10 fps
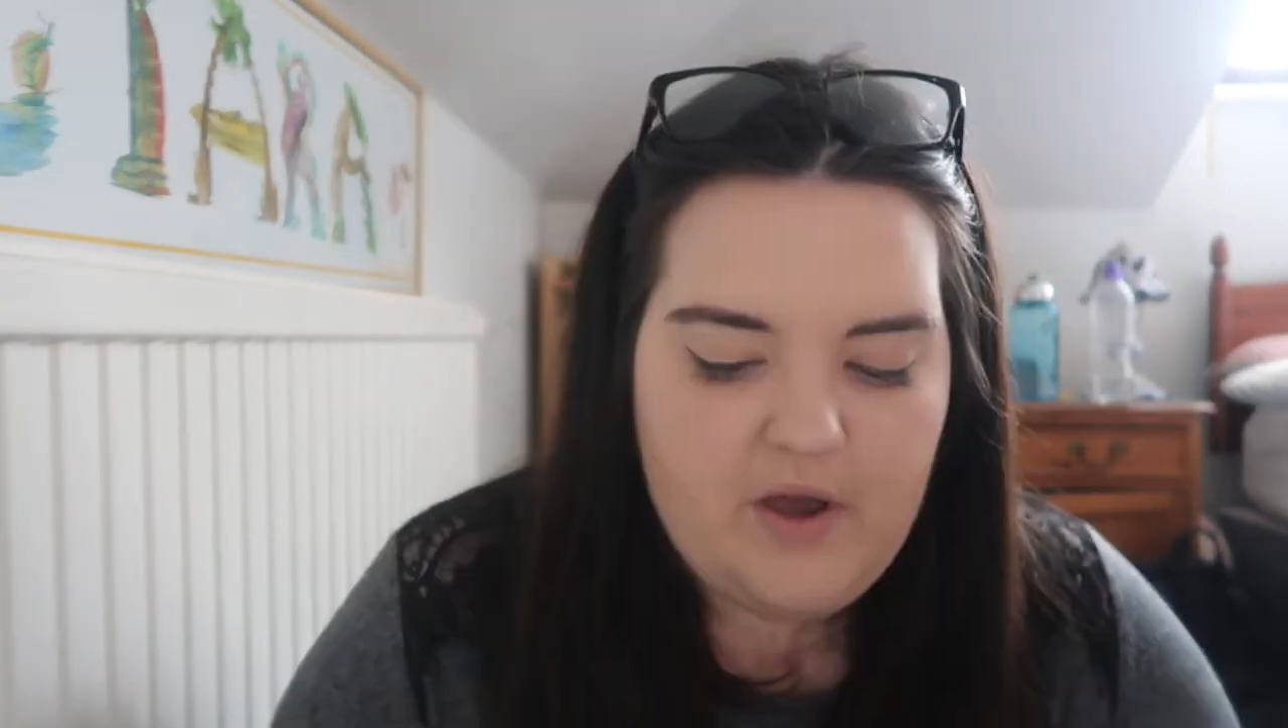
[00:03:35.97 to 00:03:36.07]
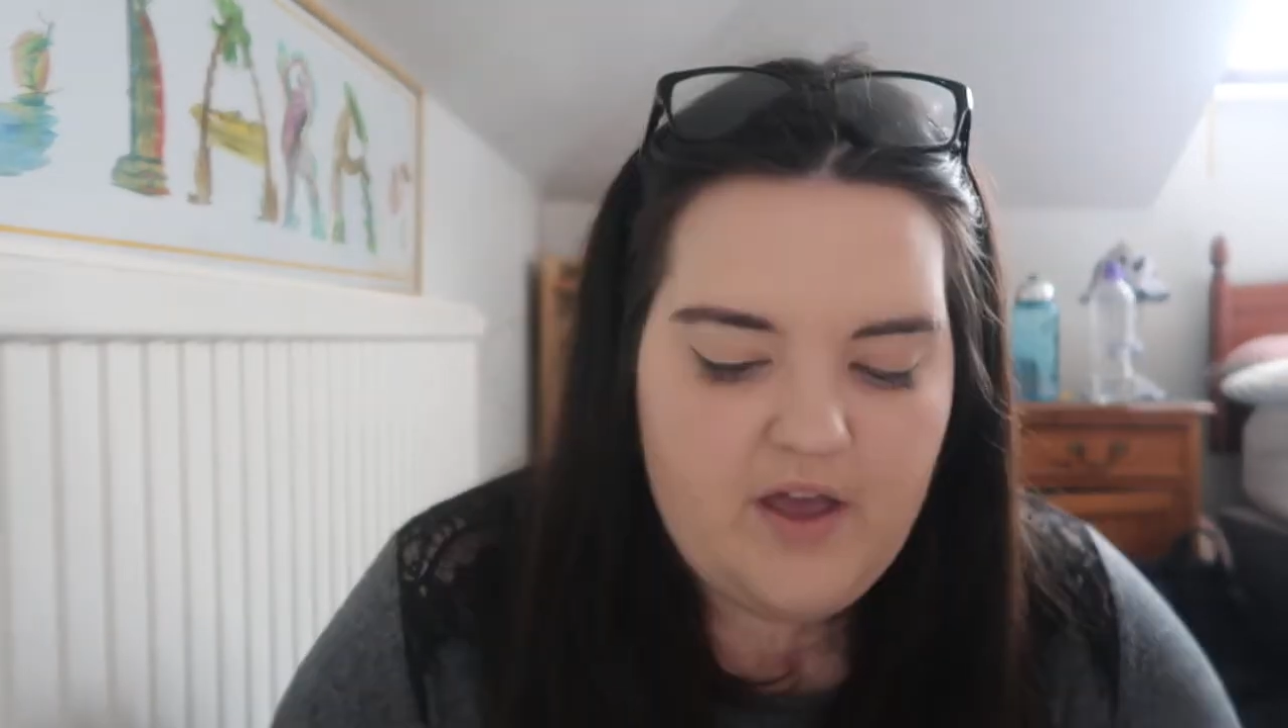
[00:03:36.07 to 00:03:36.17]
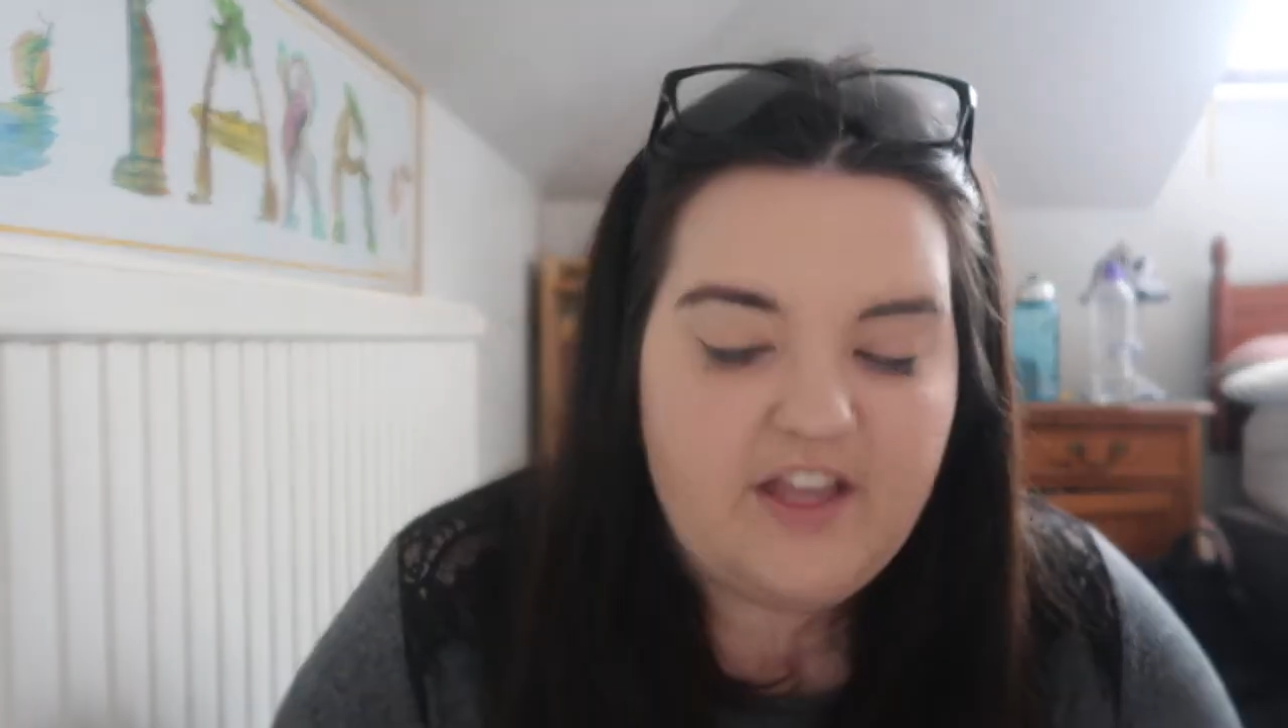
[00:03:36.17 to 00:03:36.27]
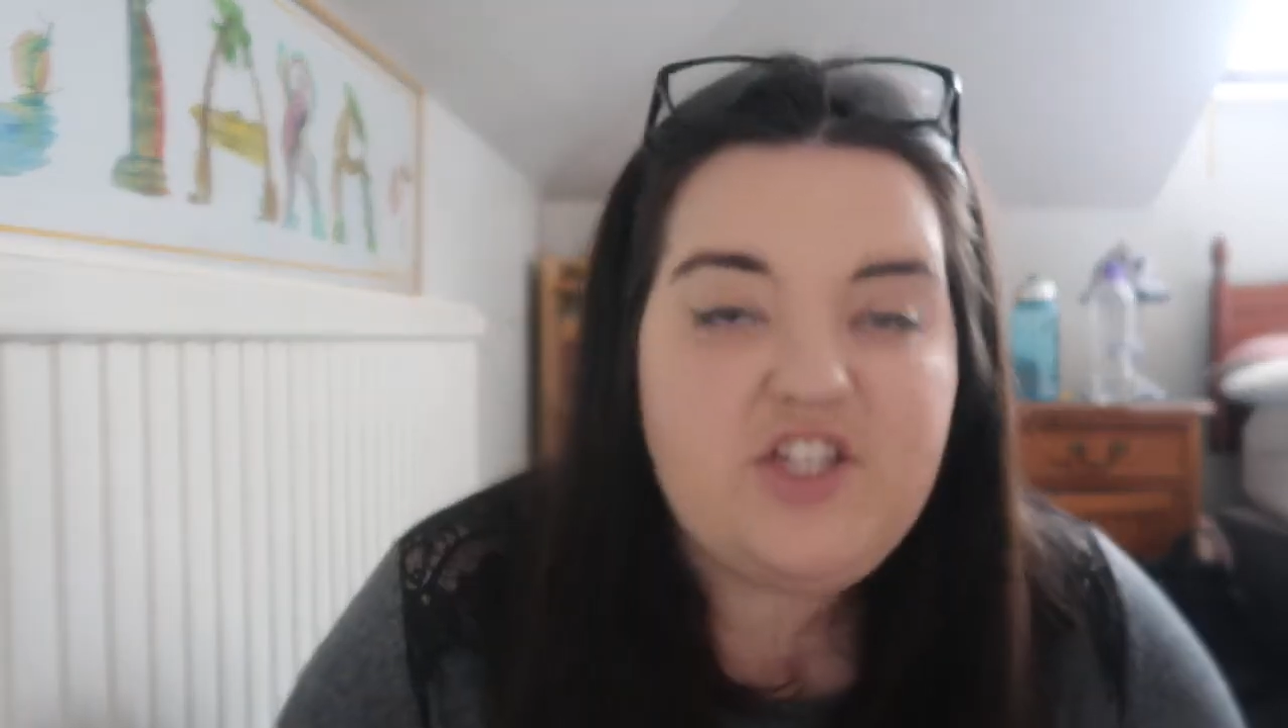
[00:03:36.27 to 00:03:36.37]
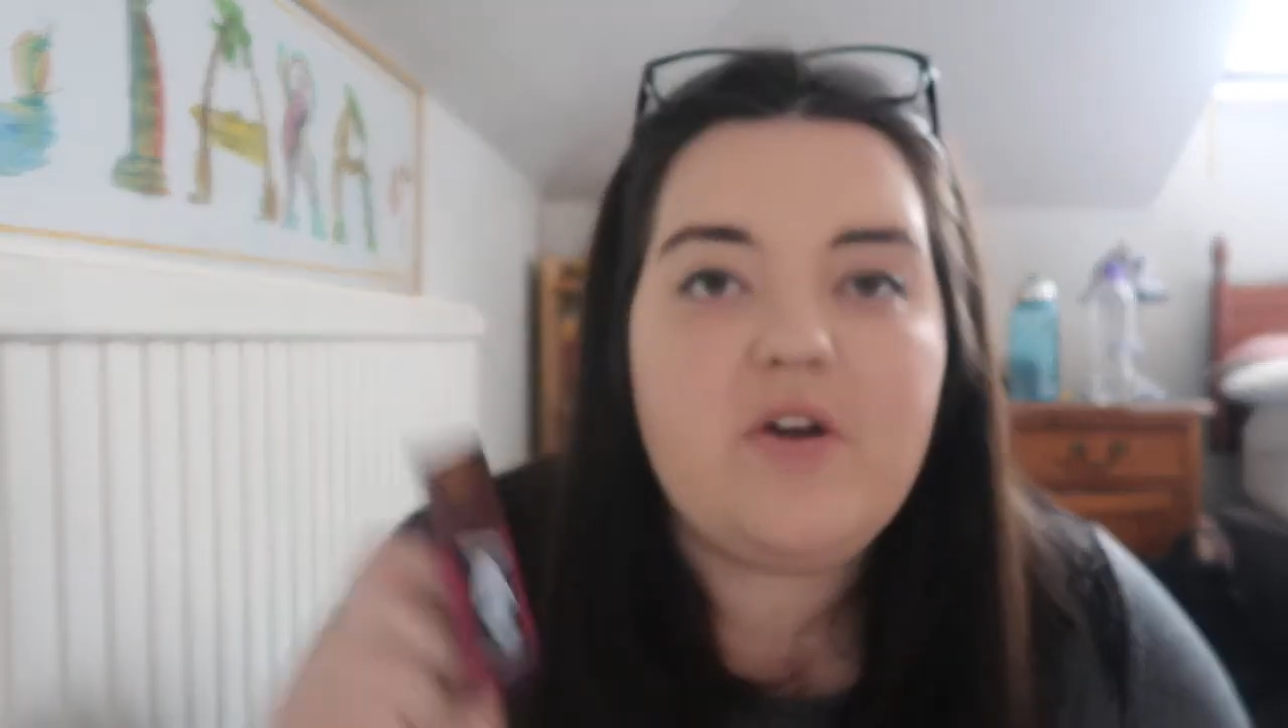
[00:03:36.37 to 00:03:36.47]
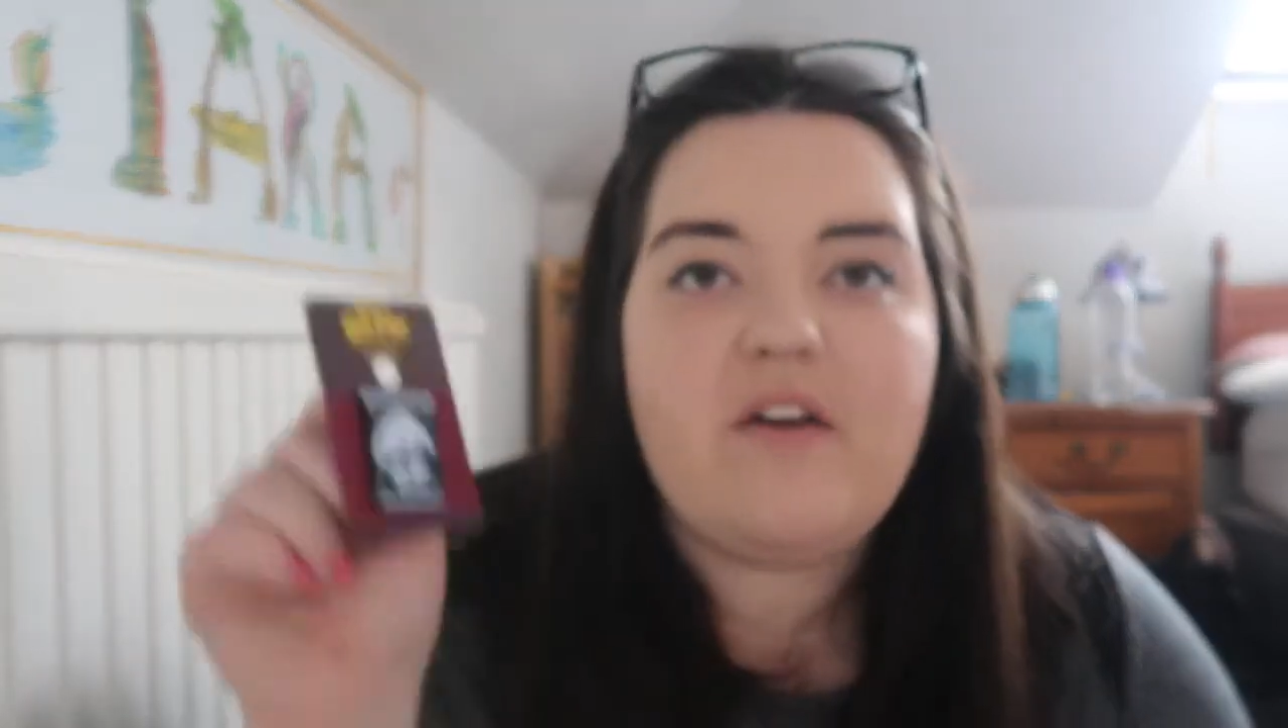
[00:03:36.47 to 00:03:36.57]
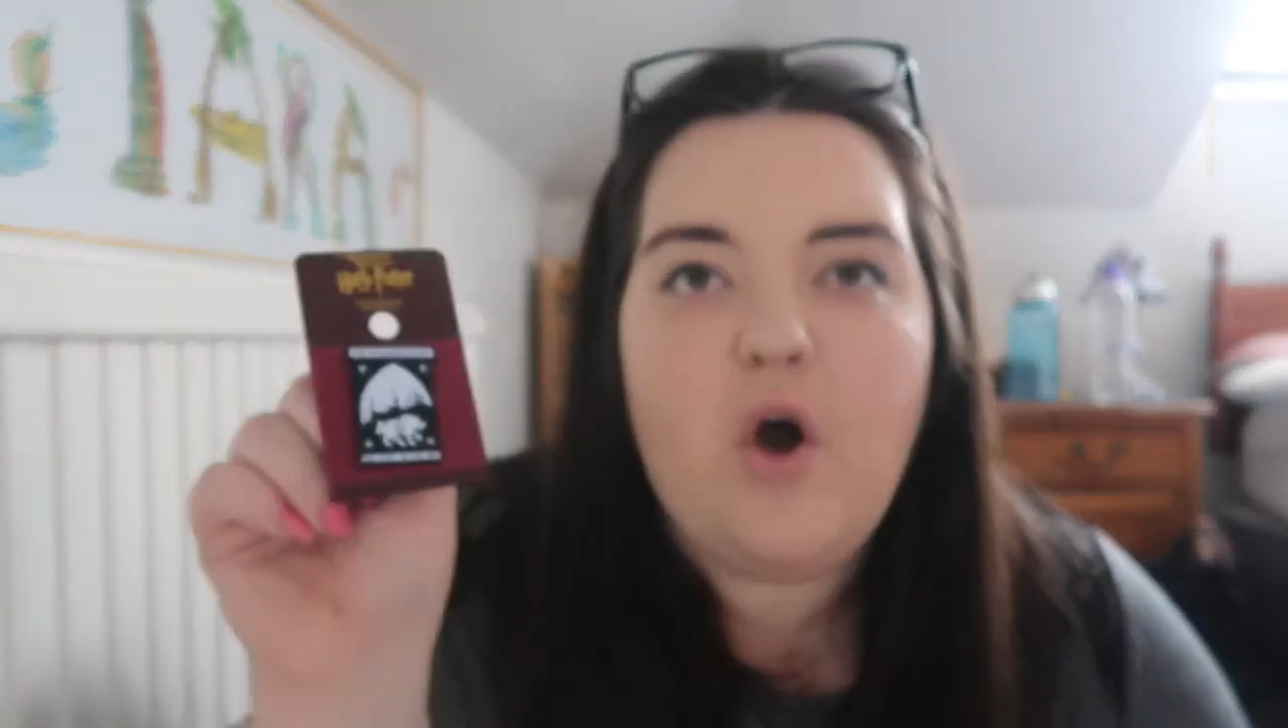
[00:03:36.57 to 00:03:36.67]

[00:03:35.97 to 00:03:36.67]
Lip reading: but they do have